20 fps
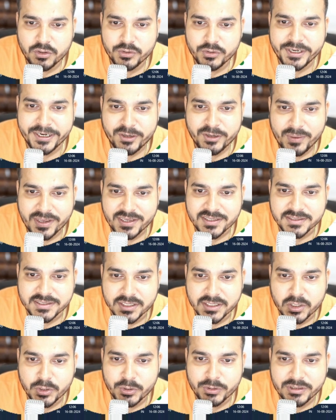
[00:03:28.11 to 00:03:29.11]
you need to
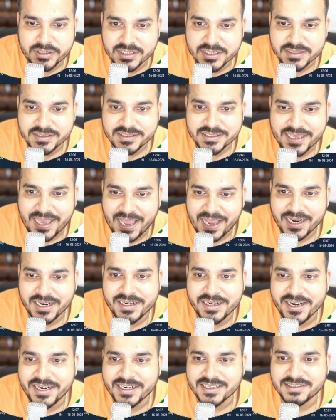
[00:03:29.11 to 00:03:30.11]
execute this
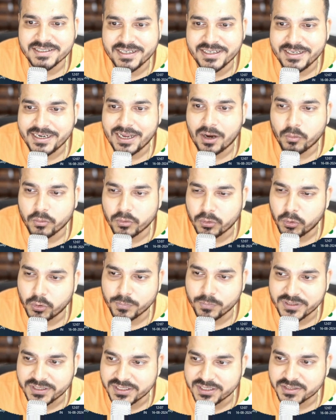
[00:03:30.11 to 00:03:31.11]
Kaggle data set
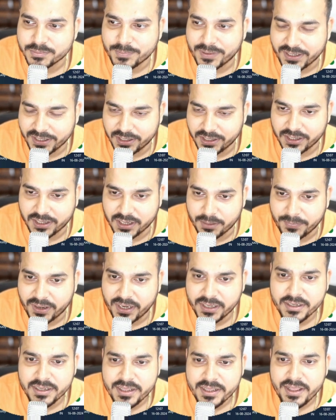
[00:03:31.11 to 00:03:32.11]
download with this particular
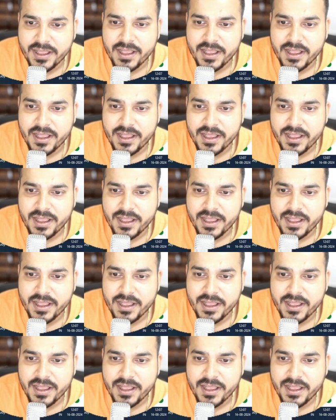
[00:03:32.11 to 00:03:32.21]
command.